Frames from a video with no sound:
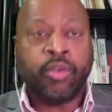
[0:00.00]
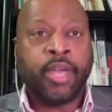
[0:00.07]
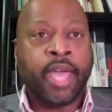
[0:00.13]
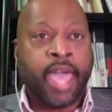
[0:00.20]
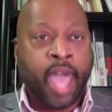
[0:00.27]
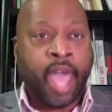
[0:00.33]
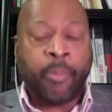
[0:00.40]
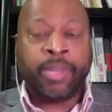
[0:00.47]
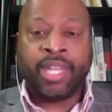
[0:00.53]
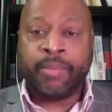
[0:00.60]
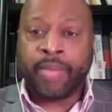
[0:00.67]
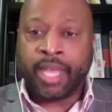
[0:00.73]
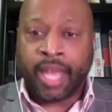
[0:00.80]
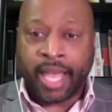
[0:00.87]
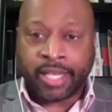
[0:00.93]
helping
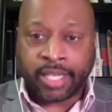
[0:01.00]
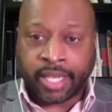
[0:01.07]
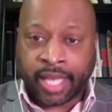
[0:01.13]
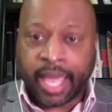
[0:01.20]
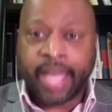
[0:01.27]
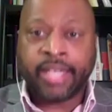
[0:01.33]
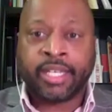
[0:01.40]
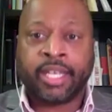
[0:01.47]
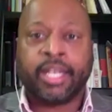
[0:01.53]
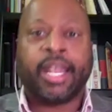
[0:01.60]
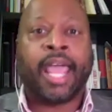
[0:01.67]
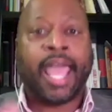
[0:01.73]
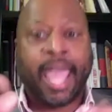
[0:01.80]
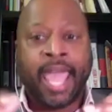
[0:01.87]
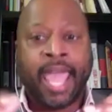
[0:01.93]
them get education,
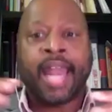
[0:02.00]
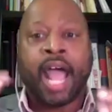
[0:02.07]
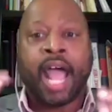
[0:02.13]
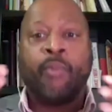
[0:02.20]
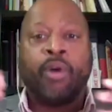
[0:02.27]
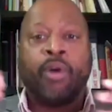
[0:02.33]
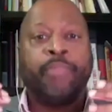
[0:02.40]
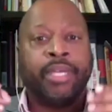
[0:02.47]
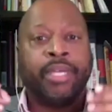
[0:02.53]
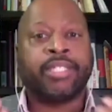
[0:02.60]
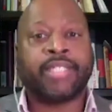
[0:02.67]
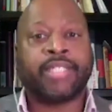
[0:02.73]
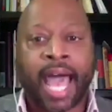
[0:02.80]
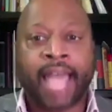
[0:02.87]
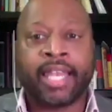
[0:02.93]
and I won't be
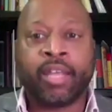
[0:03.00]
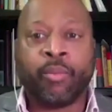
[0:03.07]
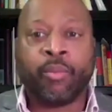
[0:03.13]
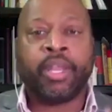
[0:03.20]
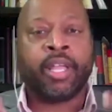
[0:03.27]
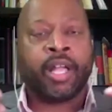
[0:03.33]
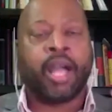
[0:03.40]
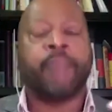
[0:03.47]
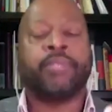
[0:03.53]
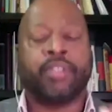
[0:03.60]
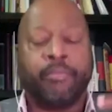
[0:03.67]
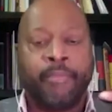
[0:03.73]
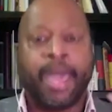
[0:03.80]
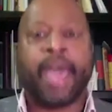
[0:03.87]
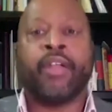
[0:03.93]
silent when it comes
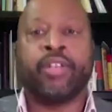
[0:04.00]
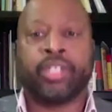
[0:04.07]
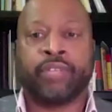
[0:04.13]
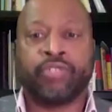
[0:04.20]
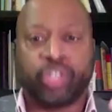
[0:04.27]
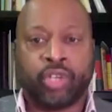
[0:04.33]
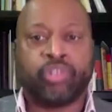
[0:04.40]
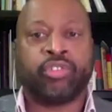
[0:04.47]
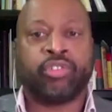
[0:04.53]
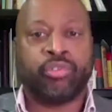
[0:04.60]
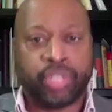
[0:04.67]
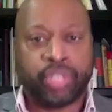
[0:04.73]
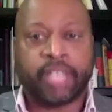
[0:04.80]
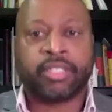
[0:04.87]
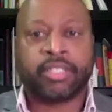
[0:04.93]
to matters of social
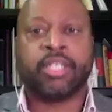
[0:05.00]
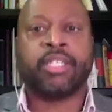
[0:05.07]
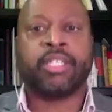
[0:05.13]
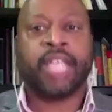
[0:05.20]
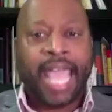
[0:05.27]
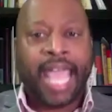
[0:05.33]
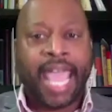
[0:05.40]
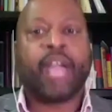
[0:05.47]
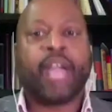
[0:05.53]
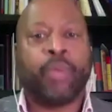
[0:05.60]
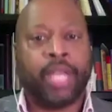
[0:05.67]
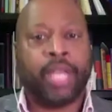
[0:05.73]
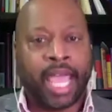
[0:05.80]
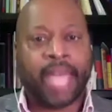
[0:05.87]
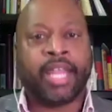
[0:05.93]
justice,
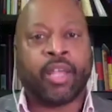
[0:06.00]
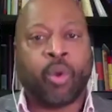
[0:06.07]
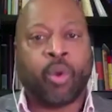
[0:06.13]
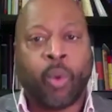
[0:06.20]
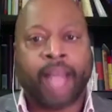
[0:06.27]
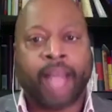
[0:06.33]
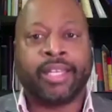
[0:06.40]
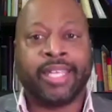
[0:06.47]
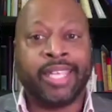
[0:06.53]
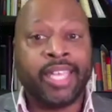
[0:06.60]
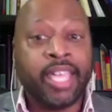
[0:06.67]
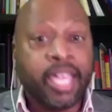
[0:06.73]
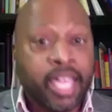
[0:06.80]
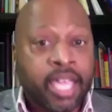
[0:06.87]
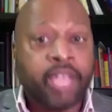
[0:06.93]
equity, and equality either.